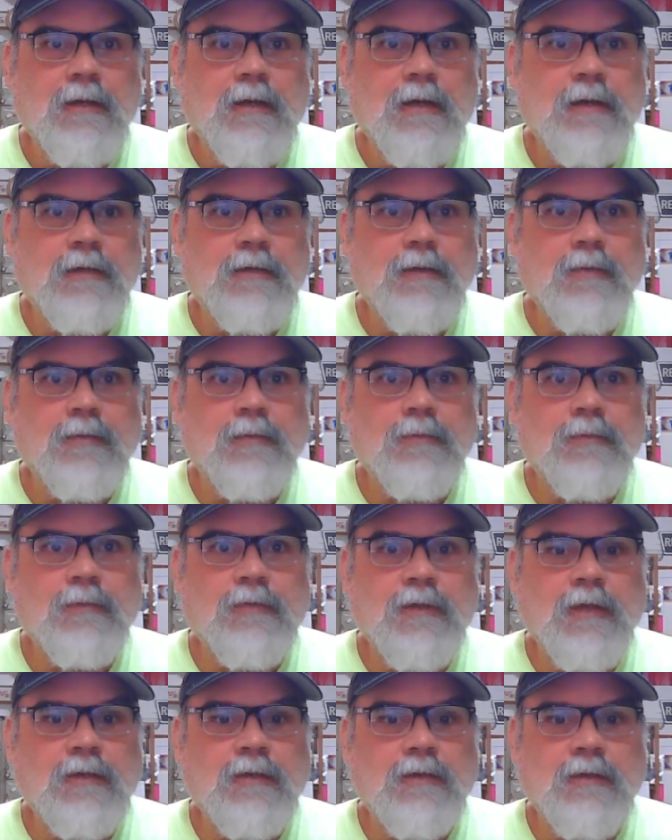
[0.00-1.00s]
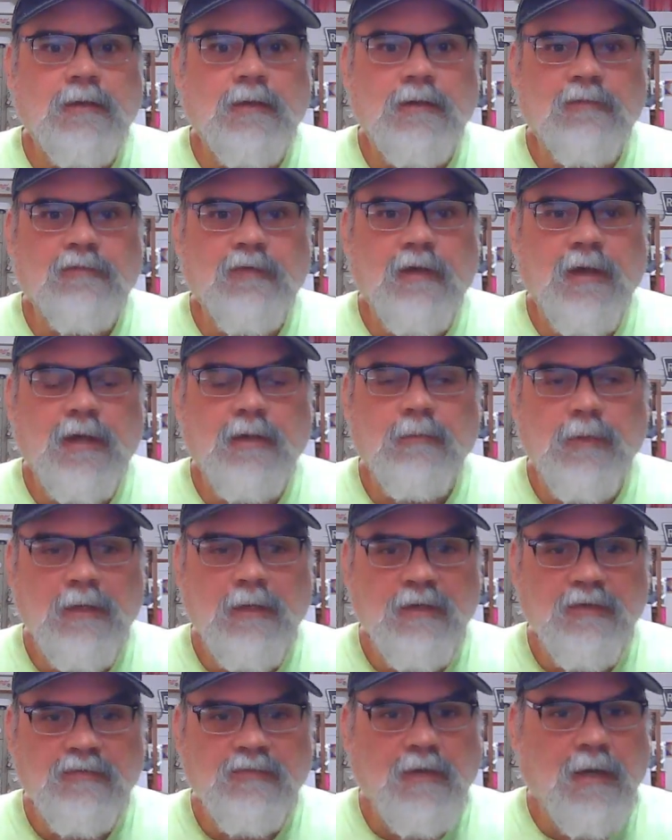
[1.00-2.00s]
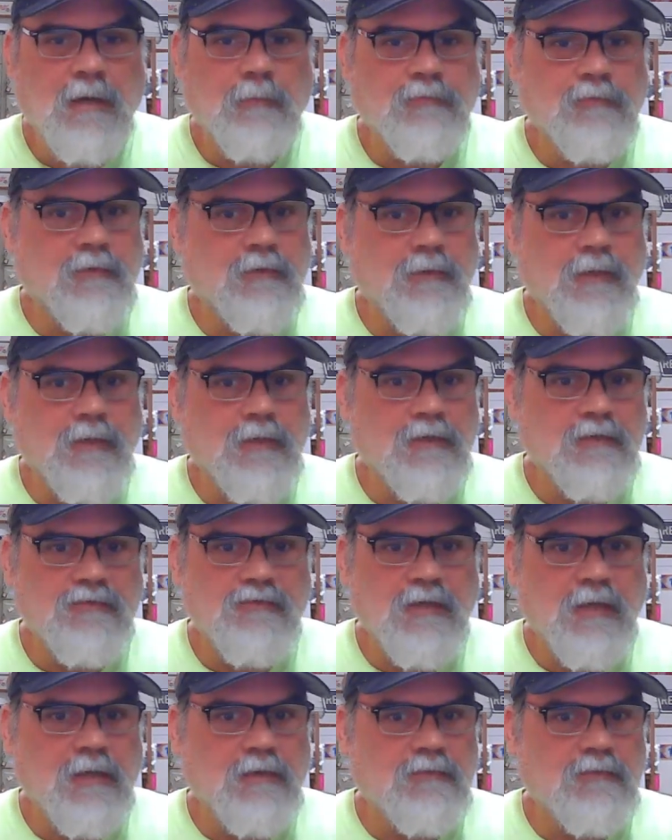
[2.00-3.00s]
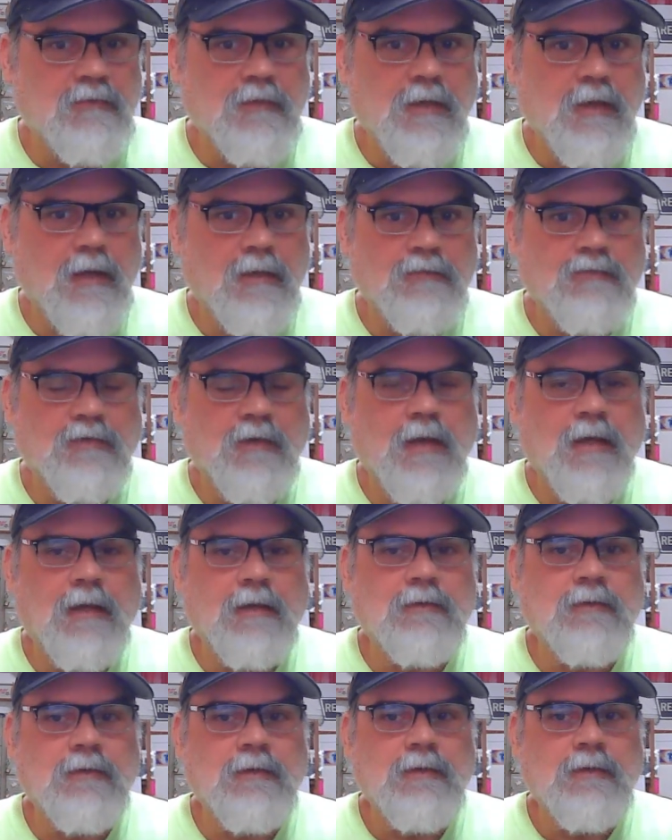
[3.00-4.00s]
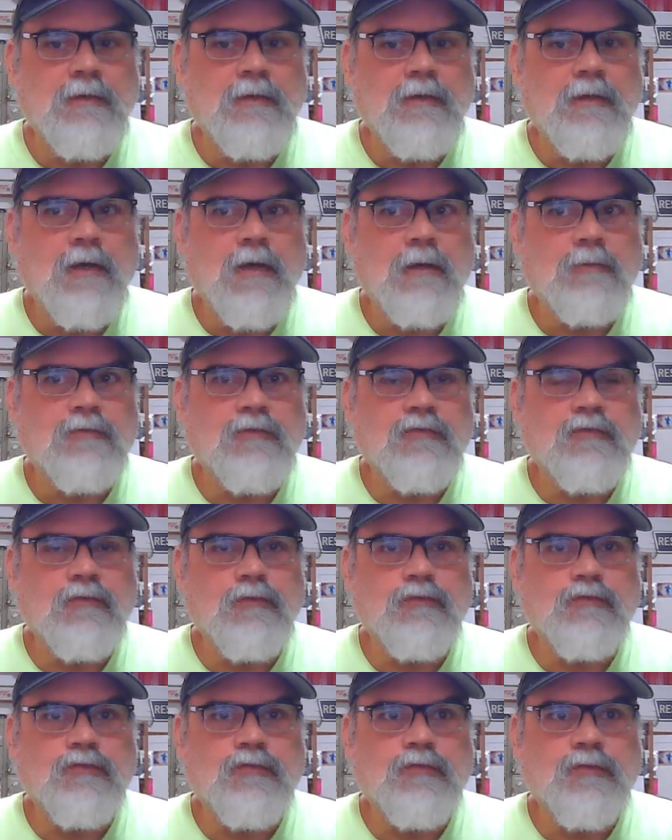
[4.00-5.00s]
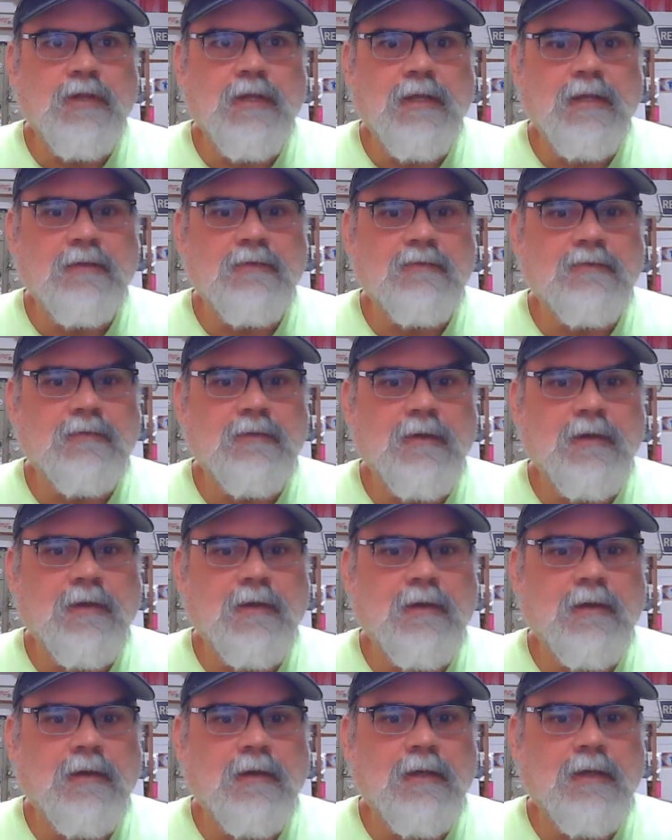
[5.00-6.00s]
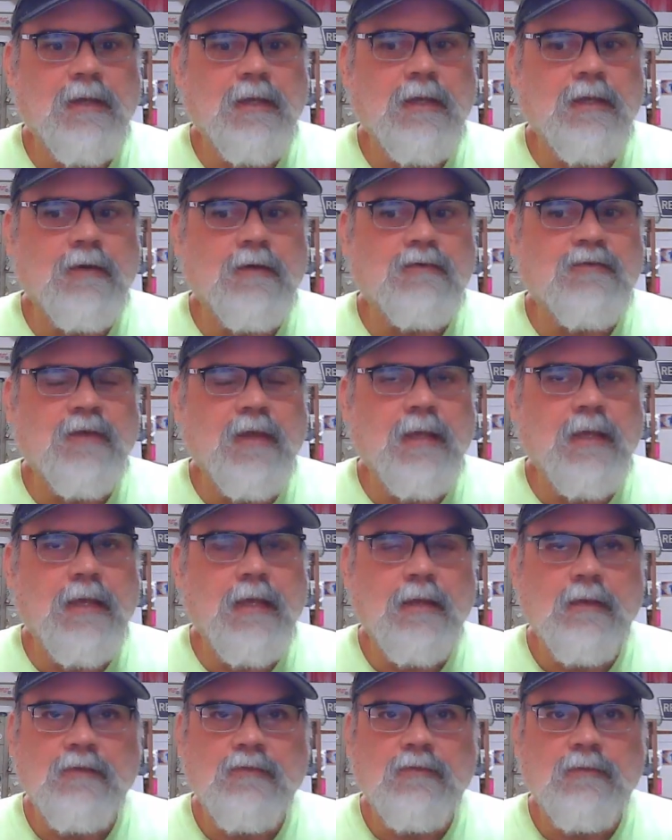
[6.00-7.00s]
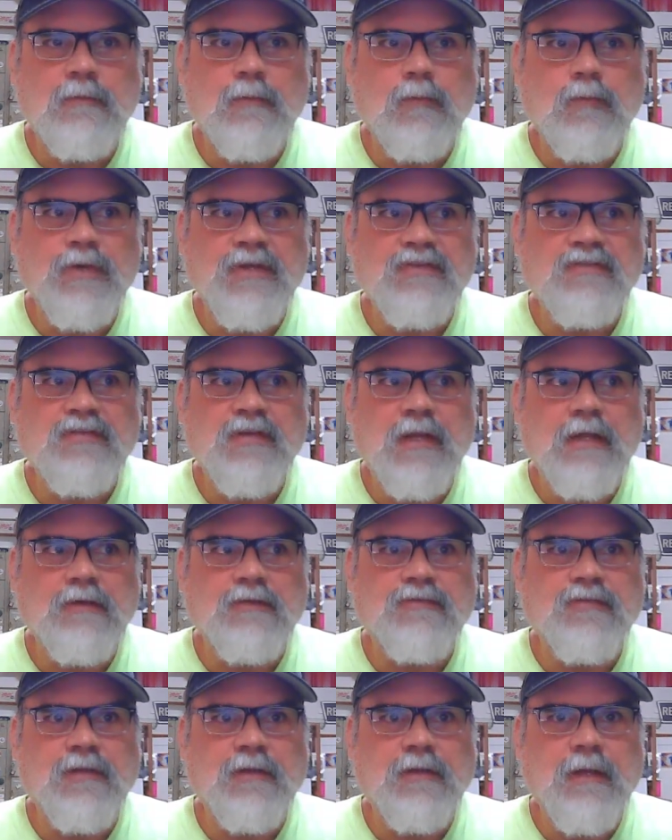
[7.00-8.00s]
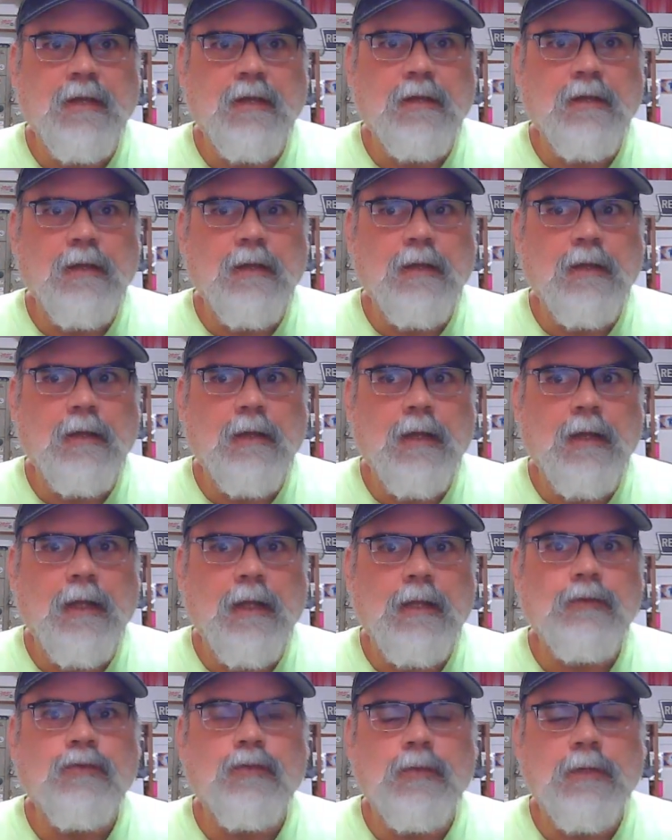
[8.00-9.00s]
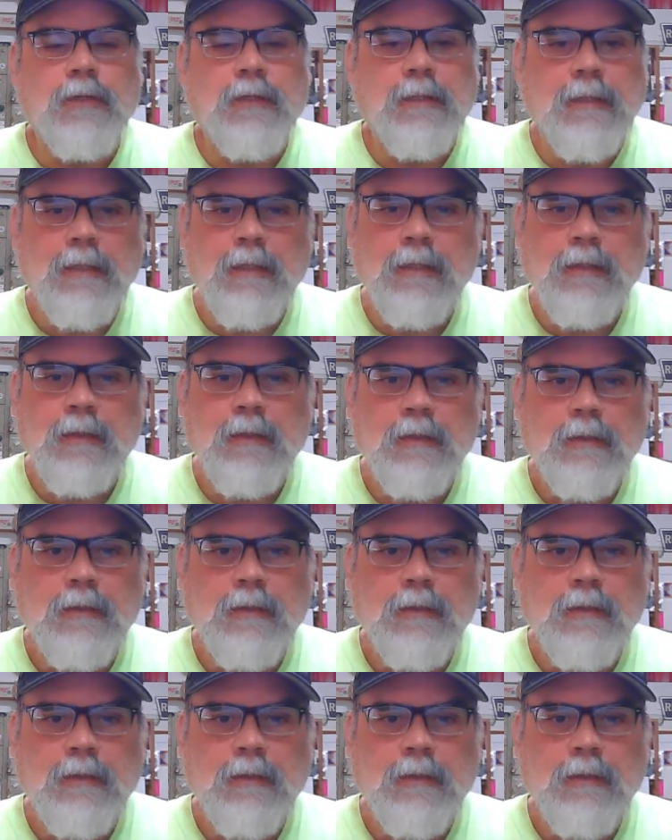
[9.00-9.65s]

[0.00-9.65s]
I don't think you're going to find many shops that are going to change the contract to suit your needs. Here at Decades, we change it annually.